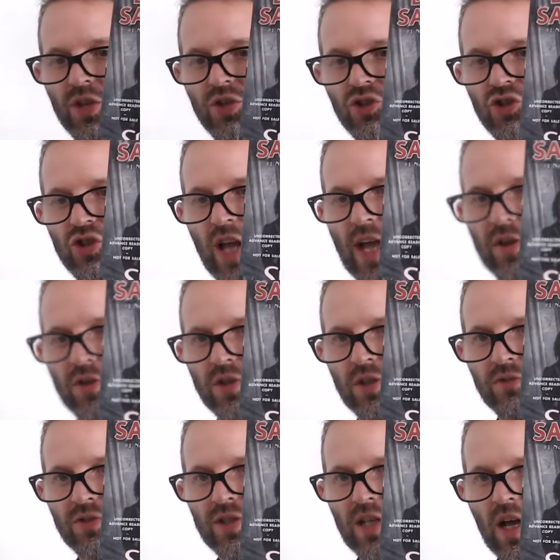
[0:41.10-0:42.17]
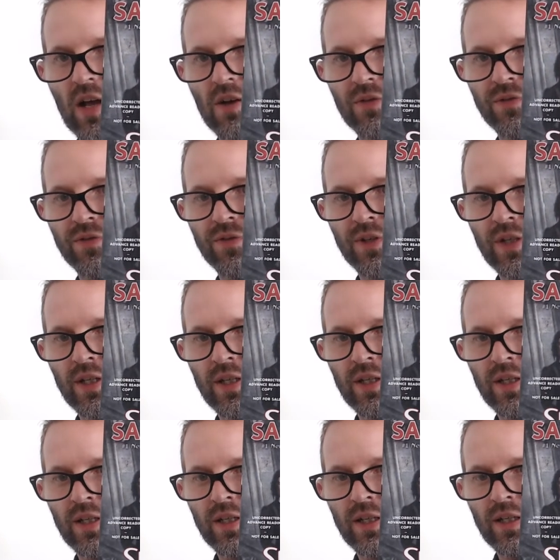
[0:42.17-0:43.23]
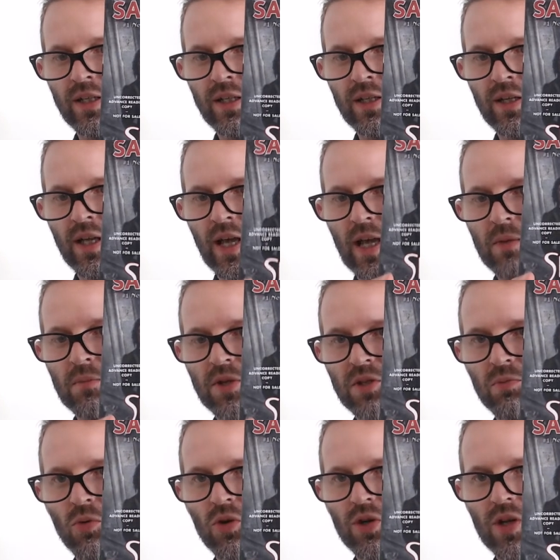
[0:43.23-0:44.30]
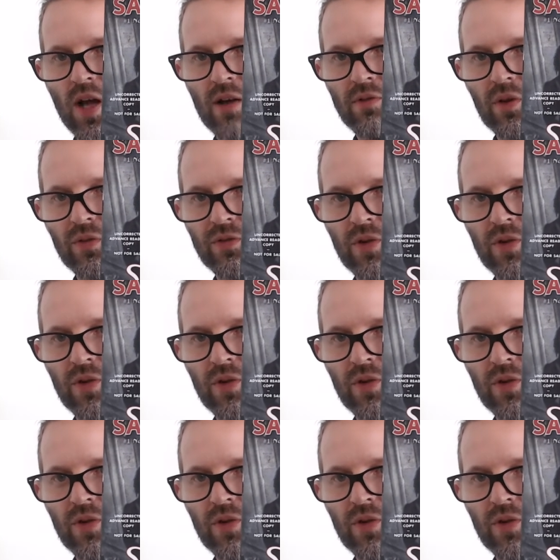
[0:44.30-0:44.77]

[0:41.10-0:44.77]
Shadows of Self, a Mistborn novel